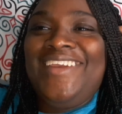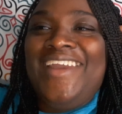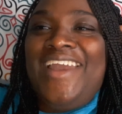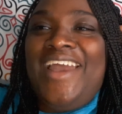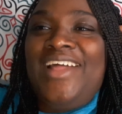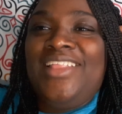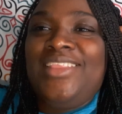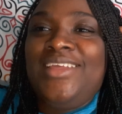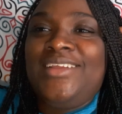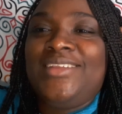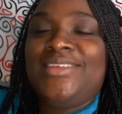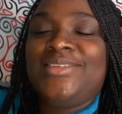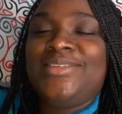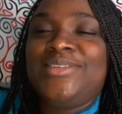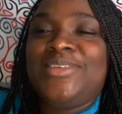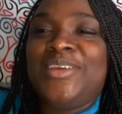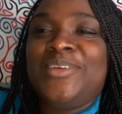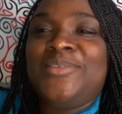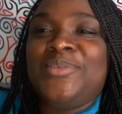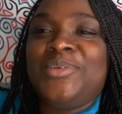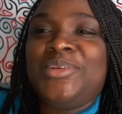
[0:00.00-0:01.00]
I like to
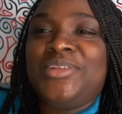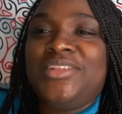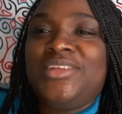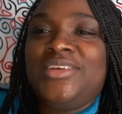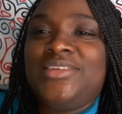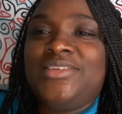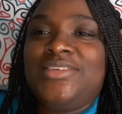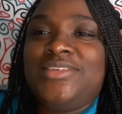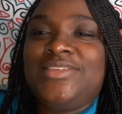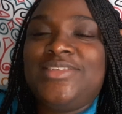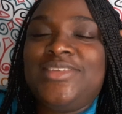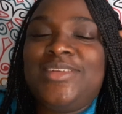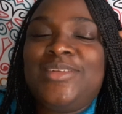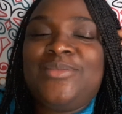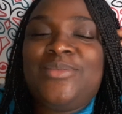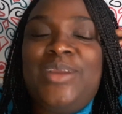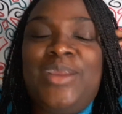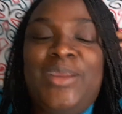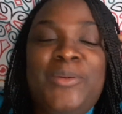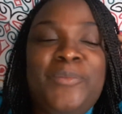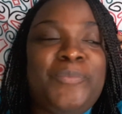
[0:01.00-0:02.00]
save on electricity,
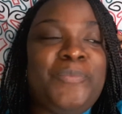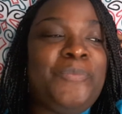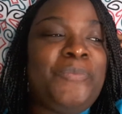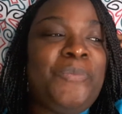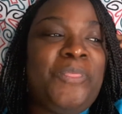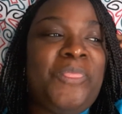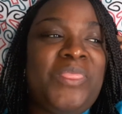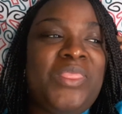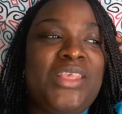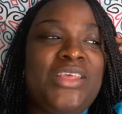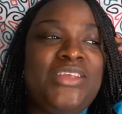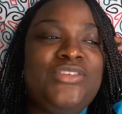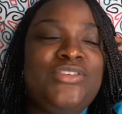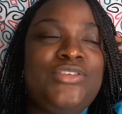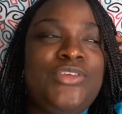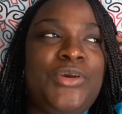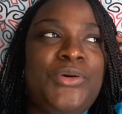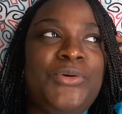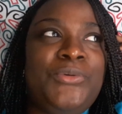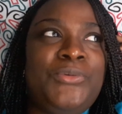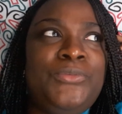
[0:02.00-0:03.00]
right?
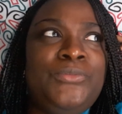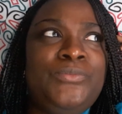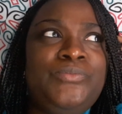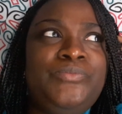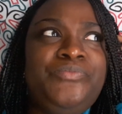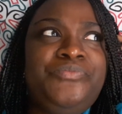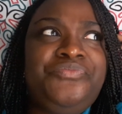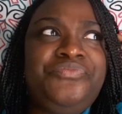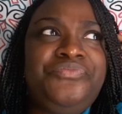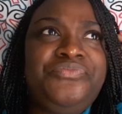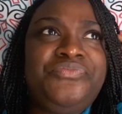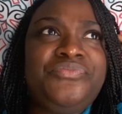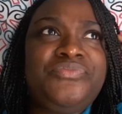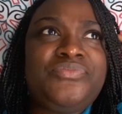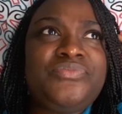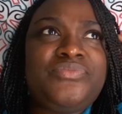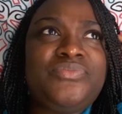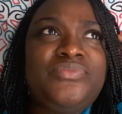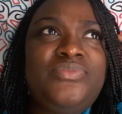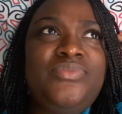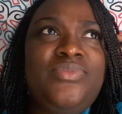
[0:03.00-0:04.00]
So
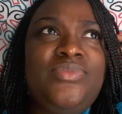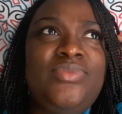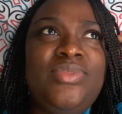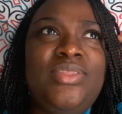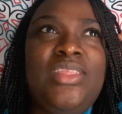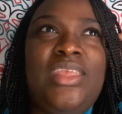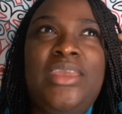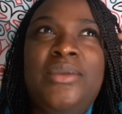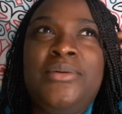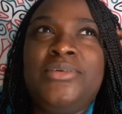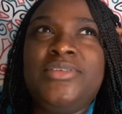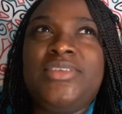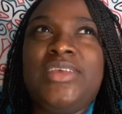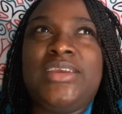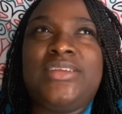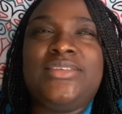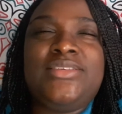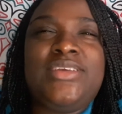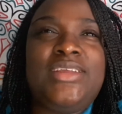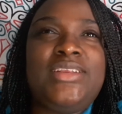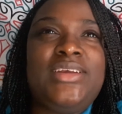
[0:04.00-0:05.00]
it was
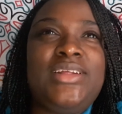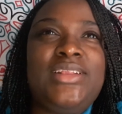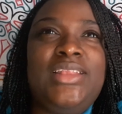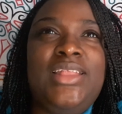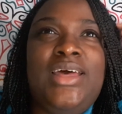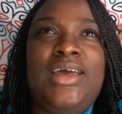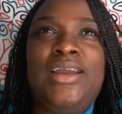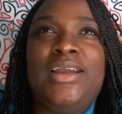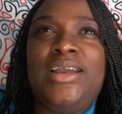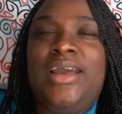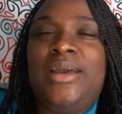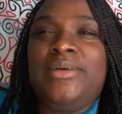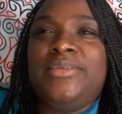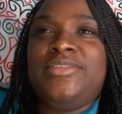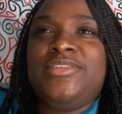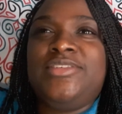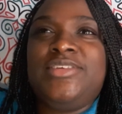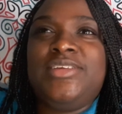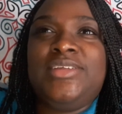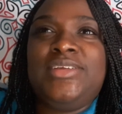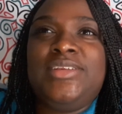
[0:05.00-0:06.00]
like 10 o'clock. I was
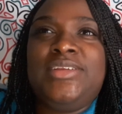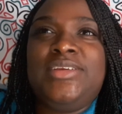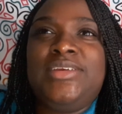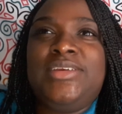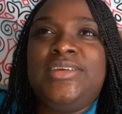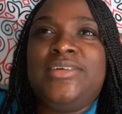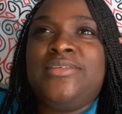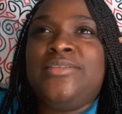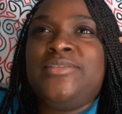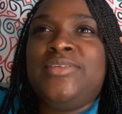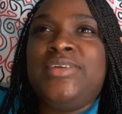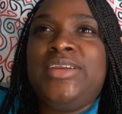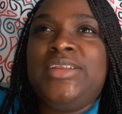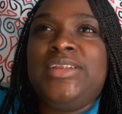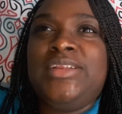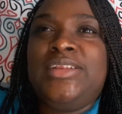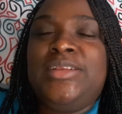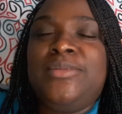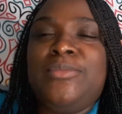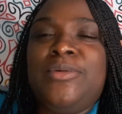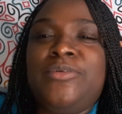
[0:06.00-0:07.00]
chilling in here
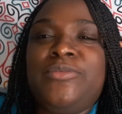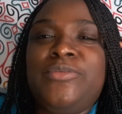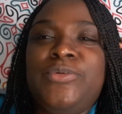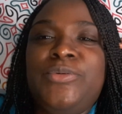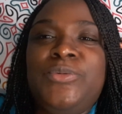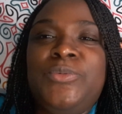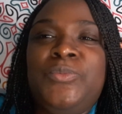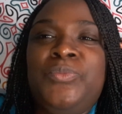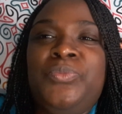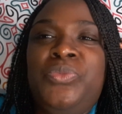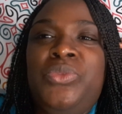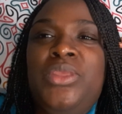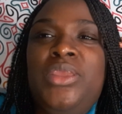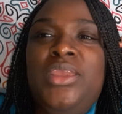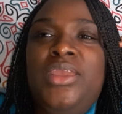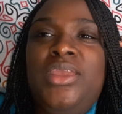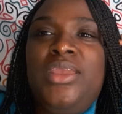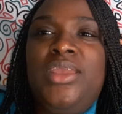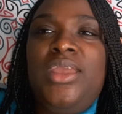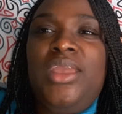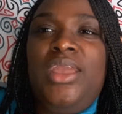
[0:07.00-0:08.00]
reading in my room,
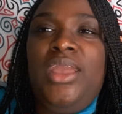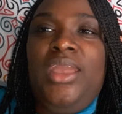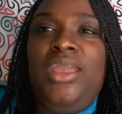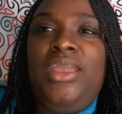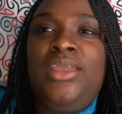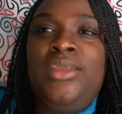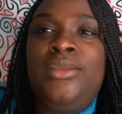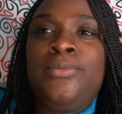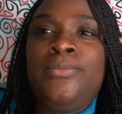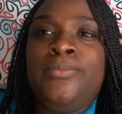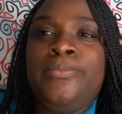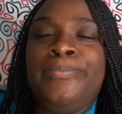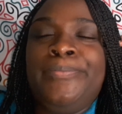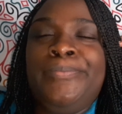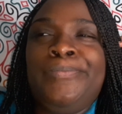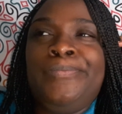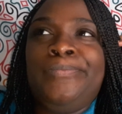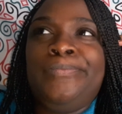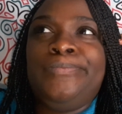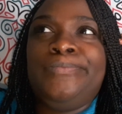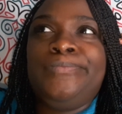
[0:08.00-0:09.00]

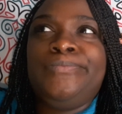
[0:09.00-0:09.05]
and